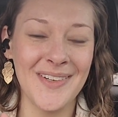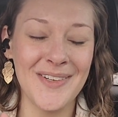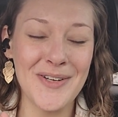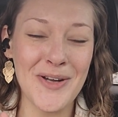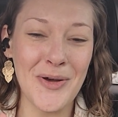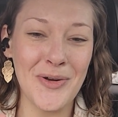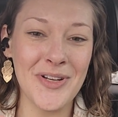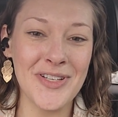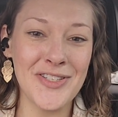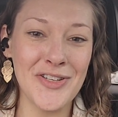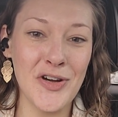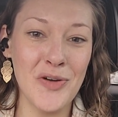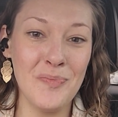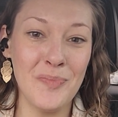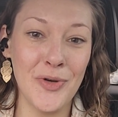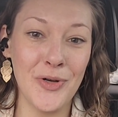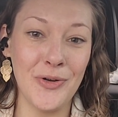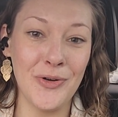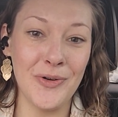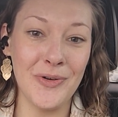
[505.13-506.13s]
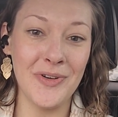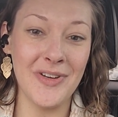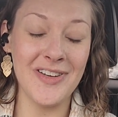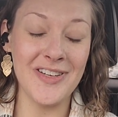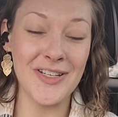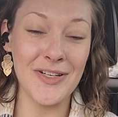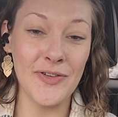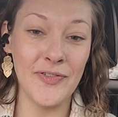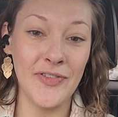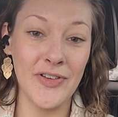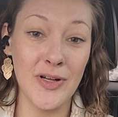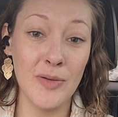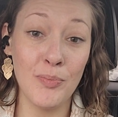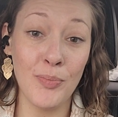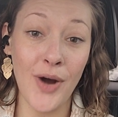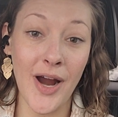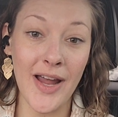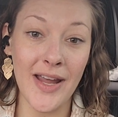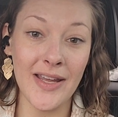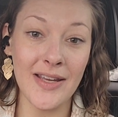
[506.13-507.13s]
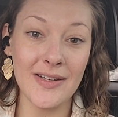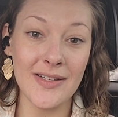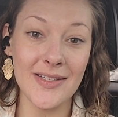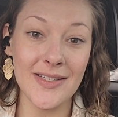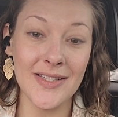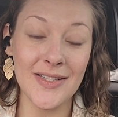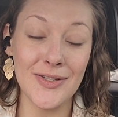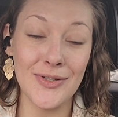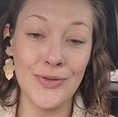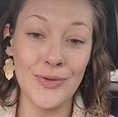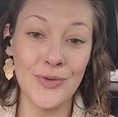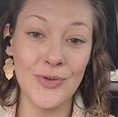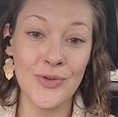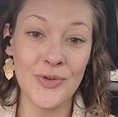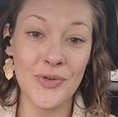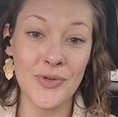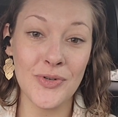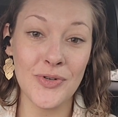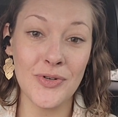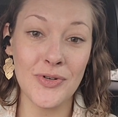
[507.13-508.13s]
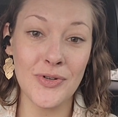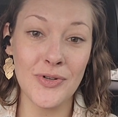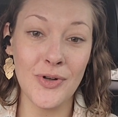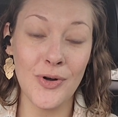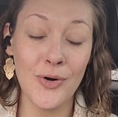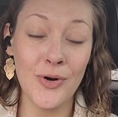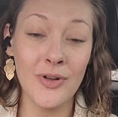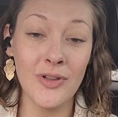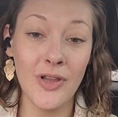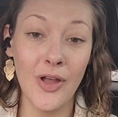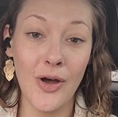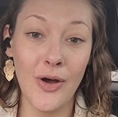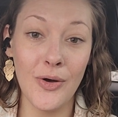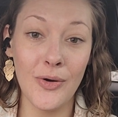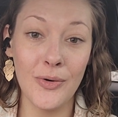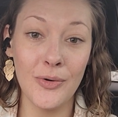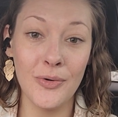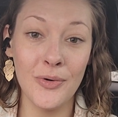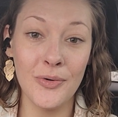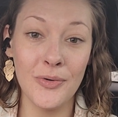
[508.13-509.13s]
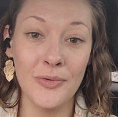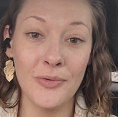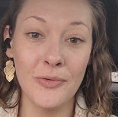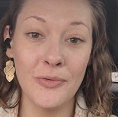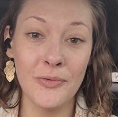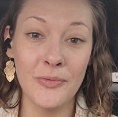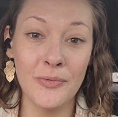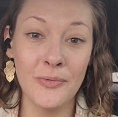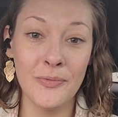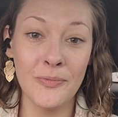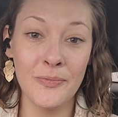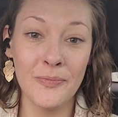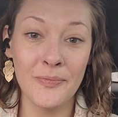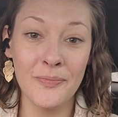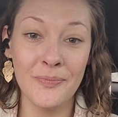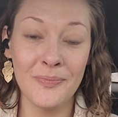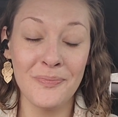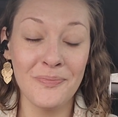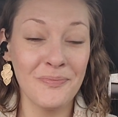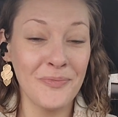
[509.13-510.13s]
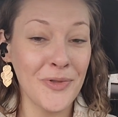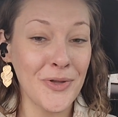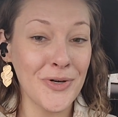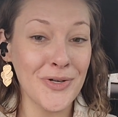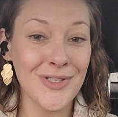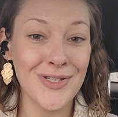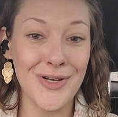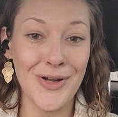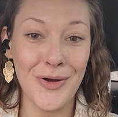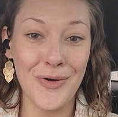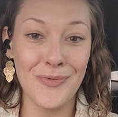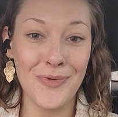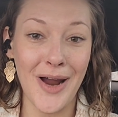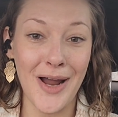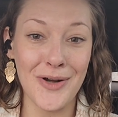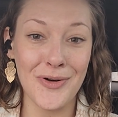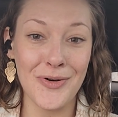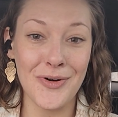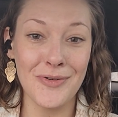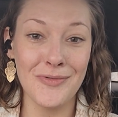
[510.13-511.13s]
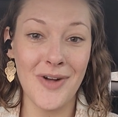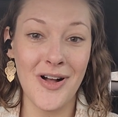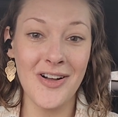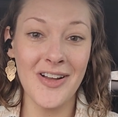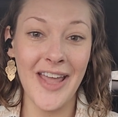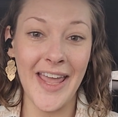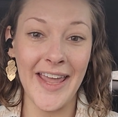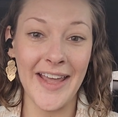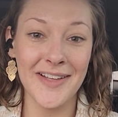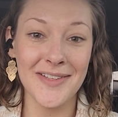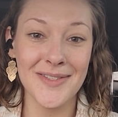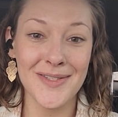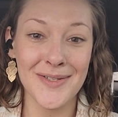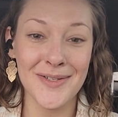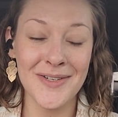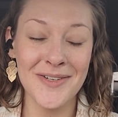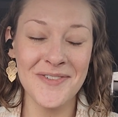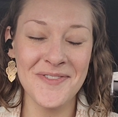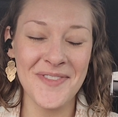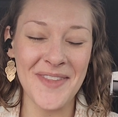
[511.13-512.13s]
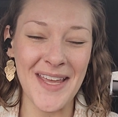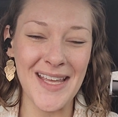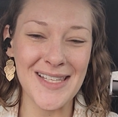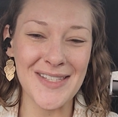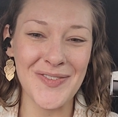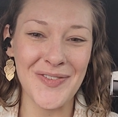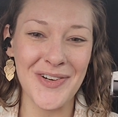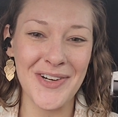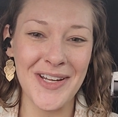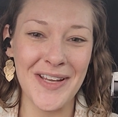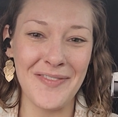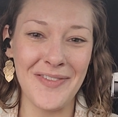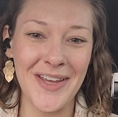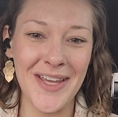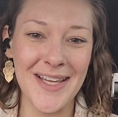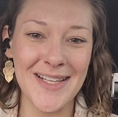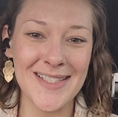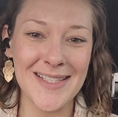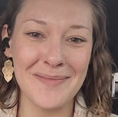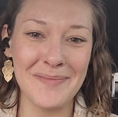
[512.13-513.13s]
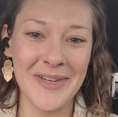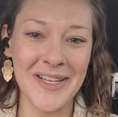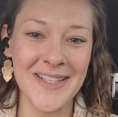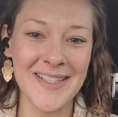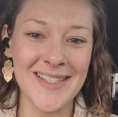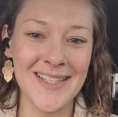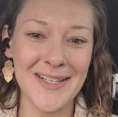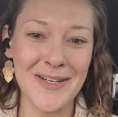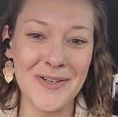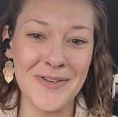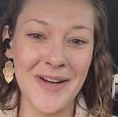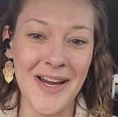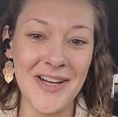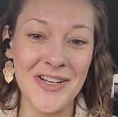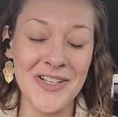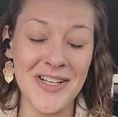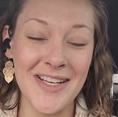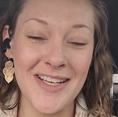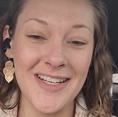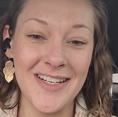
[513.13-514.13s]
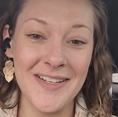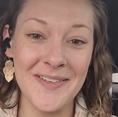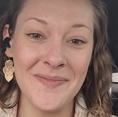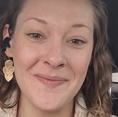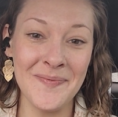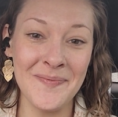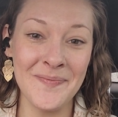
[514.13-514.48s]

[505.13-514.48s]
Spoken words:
Notice your mood. Do you feel bright, neutral, or low? There's no right or wrong answer. Thanks for giving it some consideration.